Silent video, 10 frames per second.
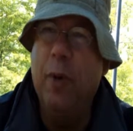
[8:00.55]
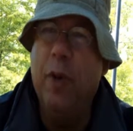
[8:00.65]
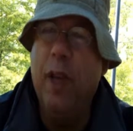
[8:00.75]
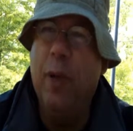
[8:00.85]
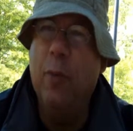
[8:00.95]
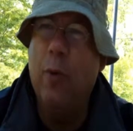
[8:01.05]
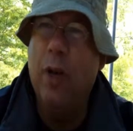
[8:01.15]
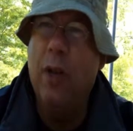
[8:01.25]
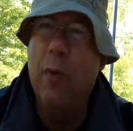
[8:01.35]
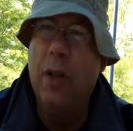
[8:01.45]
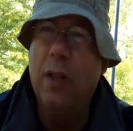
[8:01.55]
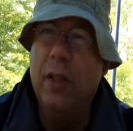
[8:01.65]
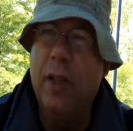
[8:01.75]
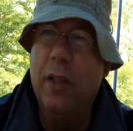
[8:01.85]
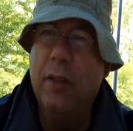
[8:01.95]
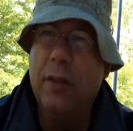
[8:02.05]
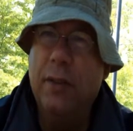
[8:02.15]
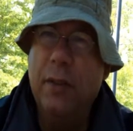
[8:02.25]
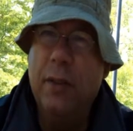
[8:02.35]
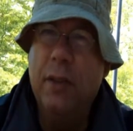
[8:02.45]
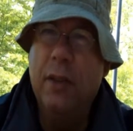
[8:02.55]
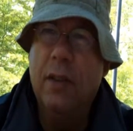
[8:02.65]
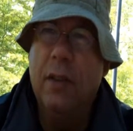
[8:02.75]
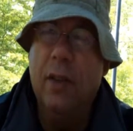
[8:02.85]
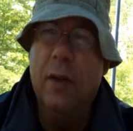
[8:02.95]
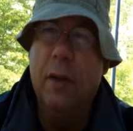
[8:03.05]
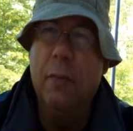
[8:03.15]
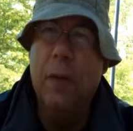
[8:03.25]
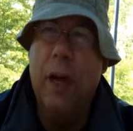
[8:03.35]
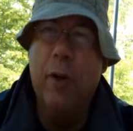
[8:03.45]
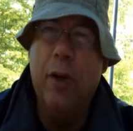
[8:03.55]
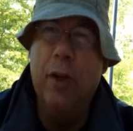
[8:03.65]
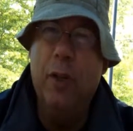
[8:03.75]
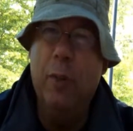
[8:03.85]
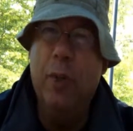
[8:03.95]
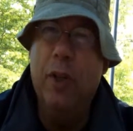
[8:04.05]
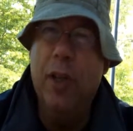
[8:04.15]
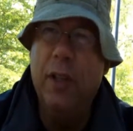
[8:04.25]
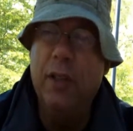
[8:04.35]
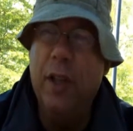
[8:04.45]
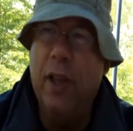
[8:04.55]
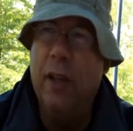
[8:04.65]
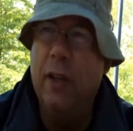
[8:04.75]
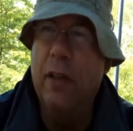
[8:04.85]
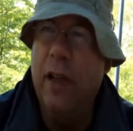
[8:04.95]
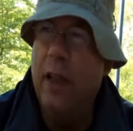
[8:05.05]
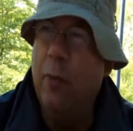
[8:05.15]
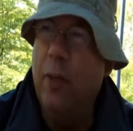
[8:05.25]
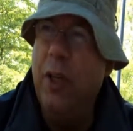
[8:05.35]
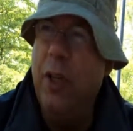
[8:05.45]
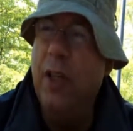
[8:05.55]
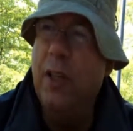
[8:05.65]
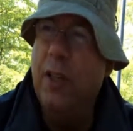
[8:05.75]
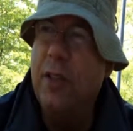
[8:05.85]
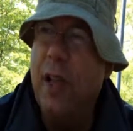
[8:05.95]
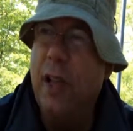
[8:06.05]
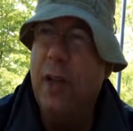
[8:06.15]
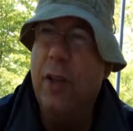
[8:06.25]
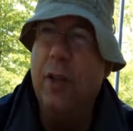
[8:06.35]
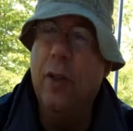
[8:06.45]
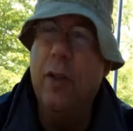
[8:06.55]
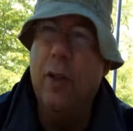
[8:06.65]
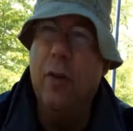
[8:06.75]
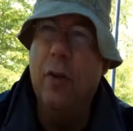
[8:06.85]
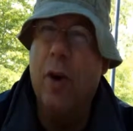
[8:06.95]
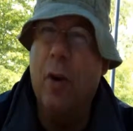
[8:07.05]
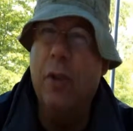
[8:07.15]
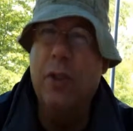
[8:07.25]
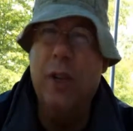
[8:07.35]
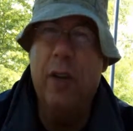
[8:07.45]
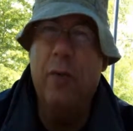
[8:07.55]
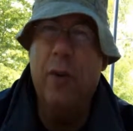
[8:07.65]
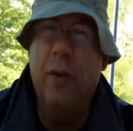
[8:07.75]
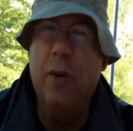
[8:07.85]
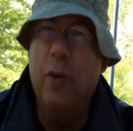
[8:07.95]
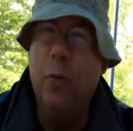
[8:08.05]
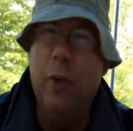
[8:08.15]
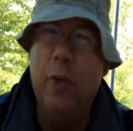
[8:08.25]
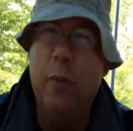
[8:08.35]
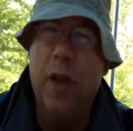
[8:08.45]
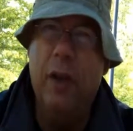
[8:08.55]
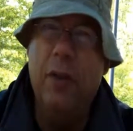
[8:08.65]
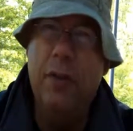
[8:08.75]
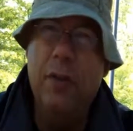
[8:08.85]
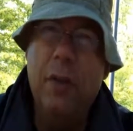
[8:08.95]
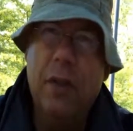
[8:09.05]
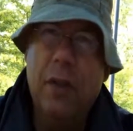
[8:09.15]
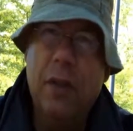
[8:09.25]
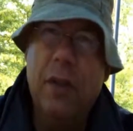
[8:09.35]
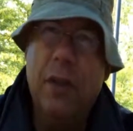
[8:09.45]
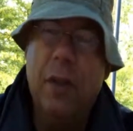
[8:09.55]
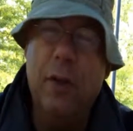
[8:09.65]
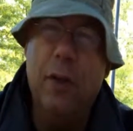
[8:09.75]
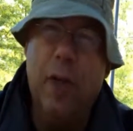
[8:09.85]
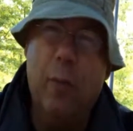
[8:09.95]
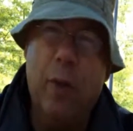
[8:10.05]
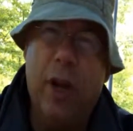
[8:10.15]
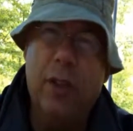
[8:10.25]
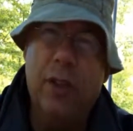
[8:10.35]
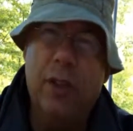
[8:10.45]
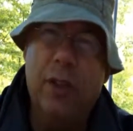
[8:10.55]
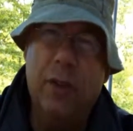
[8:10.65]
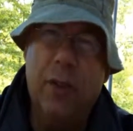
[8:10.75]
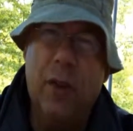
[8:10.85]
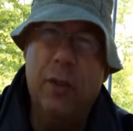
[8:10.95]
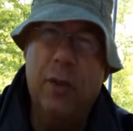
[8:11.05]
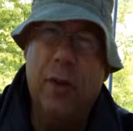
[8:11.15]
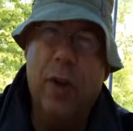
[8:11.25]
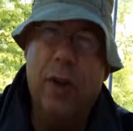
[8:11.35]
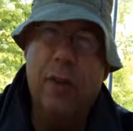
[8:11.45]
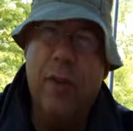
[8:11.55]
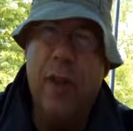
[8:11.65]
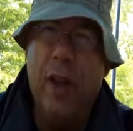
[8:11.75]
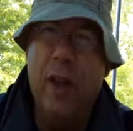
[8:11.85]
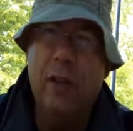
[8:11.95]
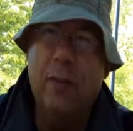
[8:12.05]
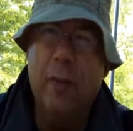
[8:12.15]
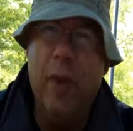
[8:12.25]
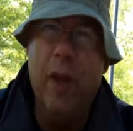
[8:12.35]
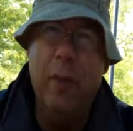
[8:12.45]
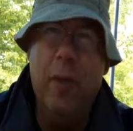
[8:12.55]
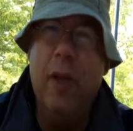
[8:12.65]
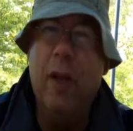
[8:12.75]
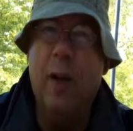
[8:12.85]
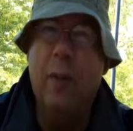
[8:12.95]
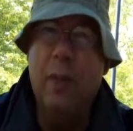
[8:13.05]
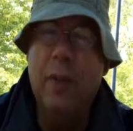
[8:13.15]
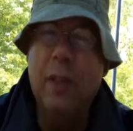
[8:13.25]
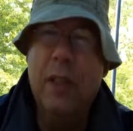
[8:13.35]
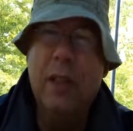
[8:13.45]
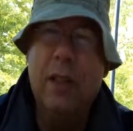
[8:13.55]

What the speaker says: up your camp? Where do you want the tents? How are you going to put things together? And then when you get on site and you look it over, always check for new widow makers. You know, dead branches and tall trees that may become